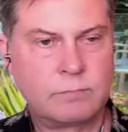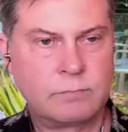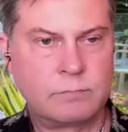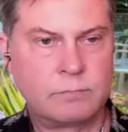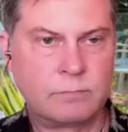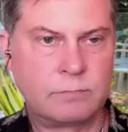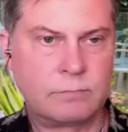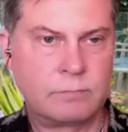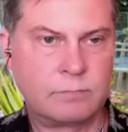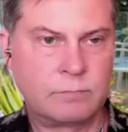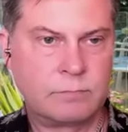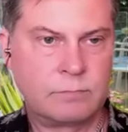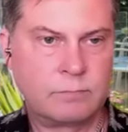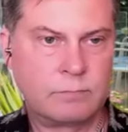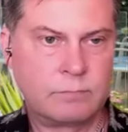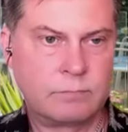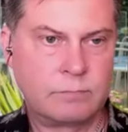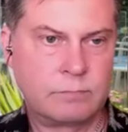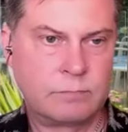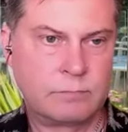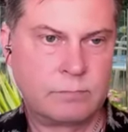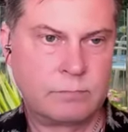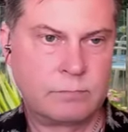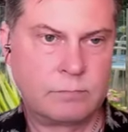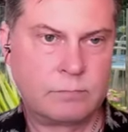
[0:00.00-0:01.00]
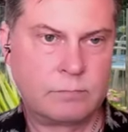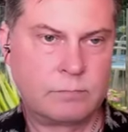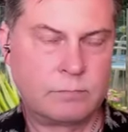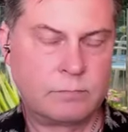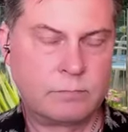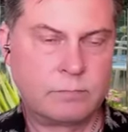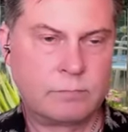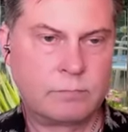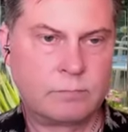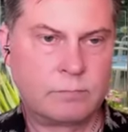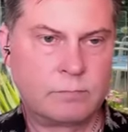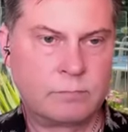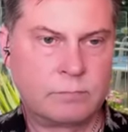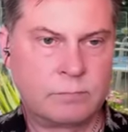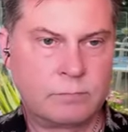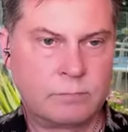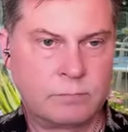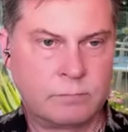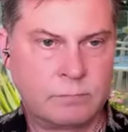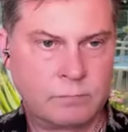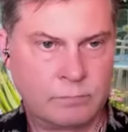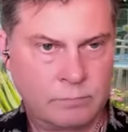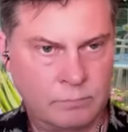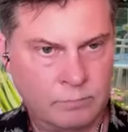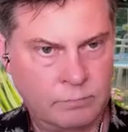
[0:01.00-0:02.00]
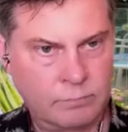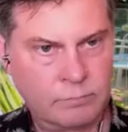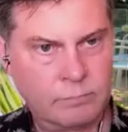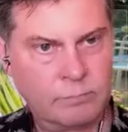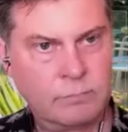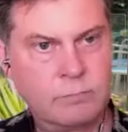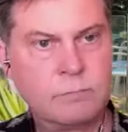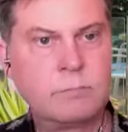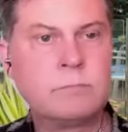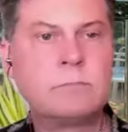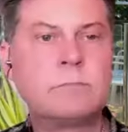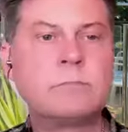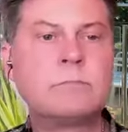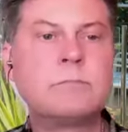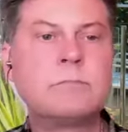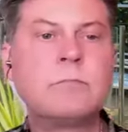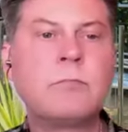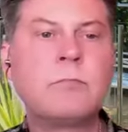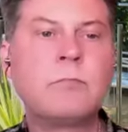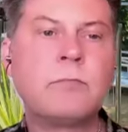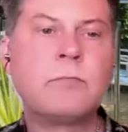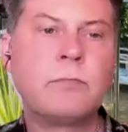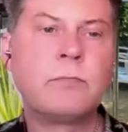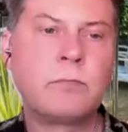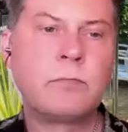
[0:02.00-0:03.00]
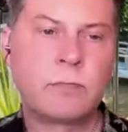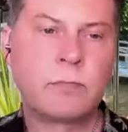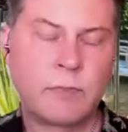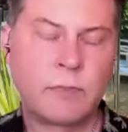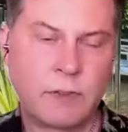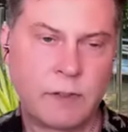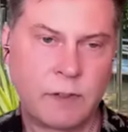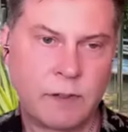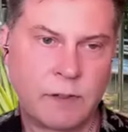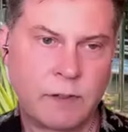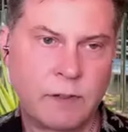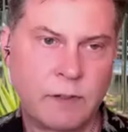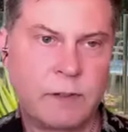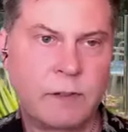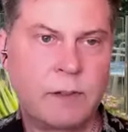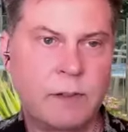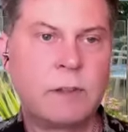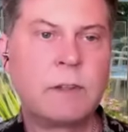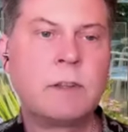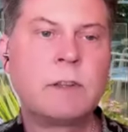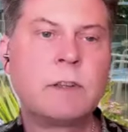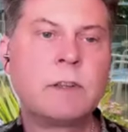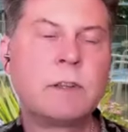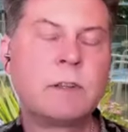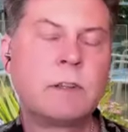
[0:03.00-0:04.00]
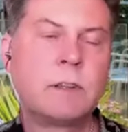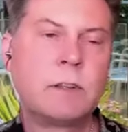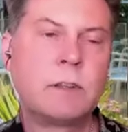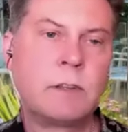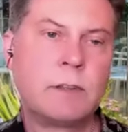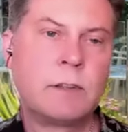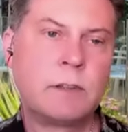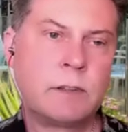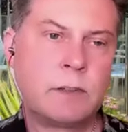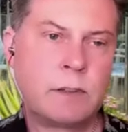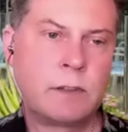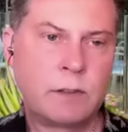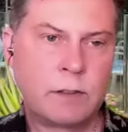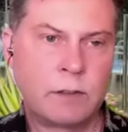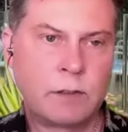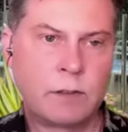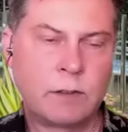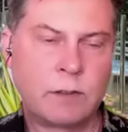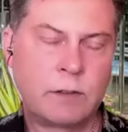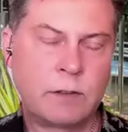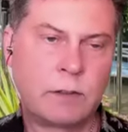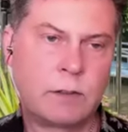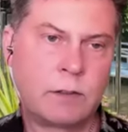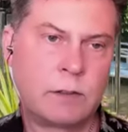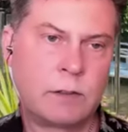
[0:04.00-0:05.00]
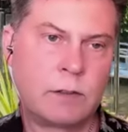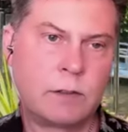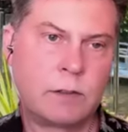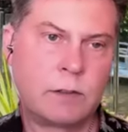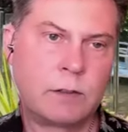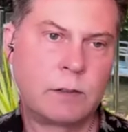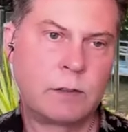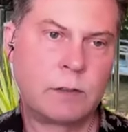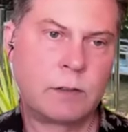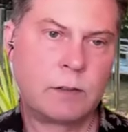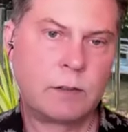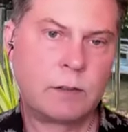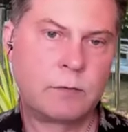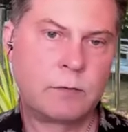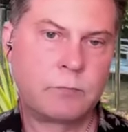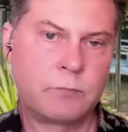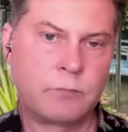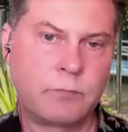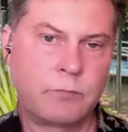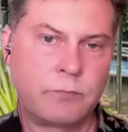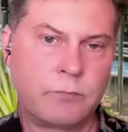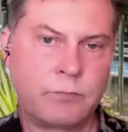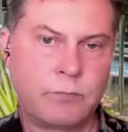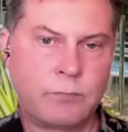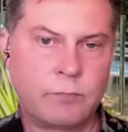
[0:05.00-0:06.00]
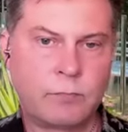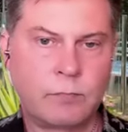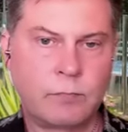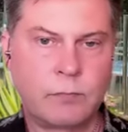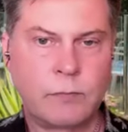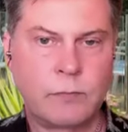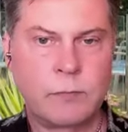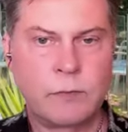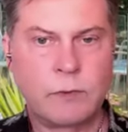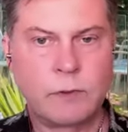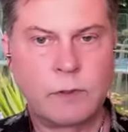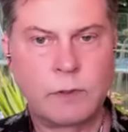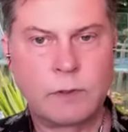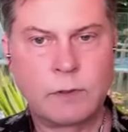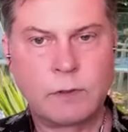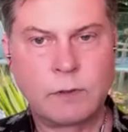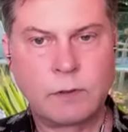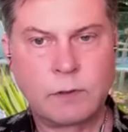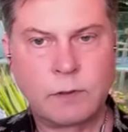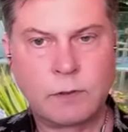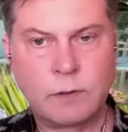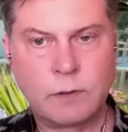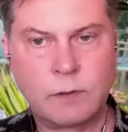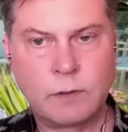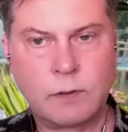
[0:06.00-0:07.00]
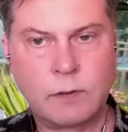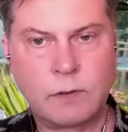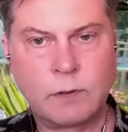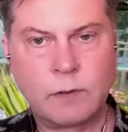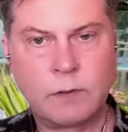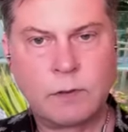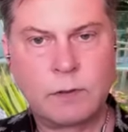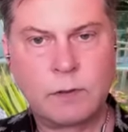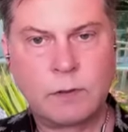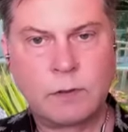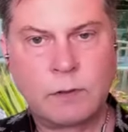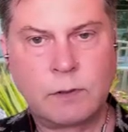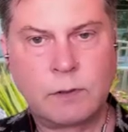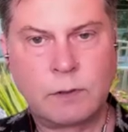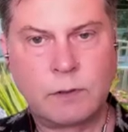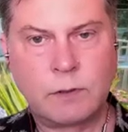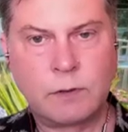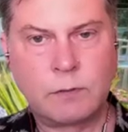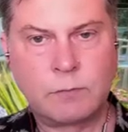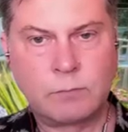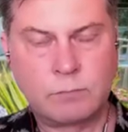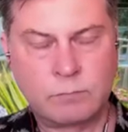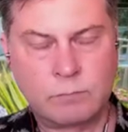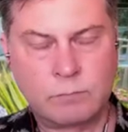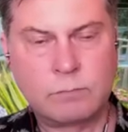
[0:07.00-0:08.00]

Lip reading: (silent)